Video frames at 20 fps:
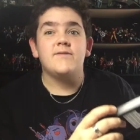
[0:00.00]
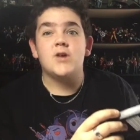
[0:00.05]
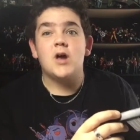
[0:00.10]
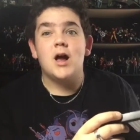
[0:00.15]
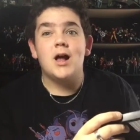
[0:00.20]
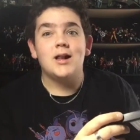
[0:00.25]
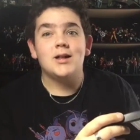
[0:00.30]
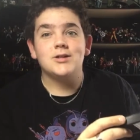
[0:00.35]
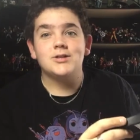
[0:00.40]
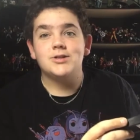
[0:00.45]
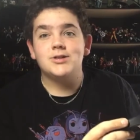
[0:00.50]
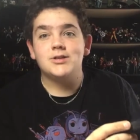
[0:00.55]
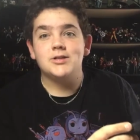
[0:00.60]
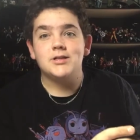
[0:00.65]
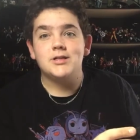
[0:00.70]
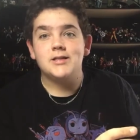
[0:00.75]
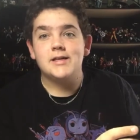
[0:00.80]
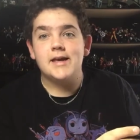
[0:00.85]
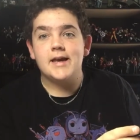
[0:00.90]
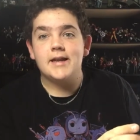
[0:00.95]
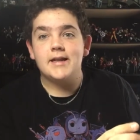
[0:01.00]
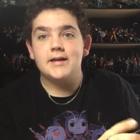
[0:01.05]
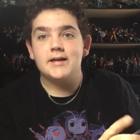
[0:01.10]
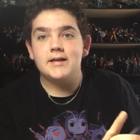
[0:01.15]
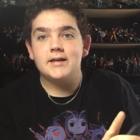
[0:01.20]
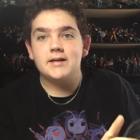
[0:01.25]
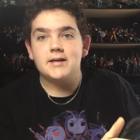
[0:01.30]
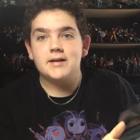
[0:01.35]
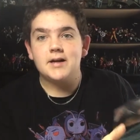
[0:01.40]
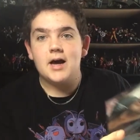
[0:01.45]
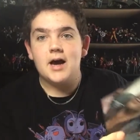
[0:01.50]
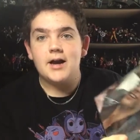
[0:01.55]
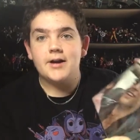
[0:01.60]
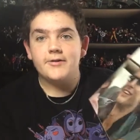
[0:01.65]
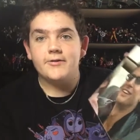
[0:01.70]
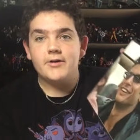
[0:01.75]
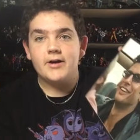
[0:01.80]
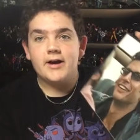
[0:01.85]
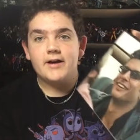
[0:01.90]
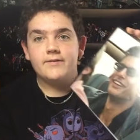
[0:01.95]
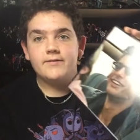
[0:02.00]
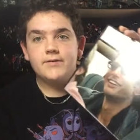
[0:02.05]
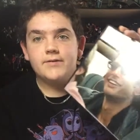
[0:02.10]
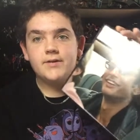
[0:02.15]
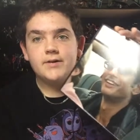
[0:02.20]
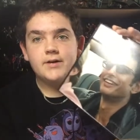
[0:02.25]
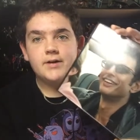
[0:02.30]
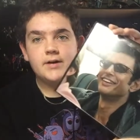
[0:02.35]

dollars, you could get a, an autograph.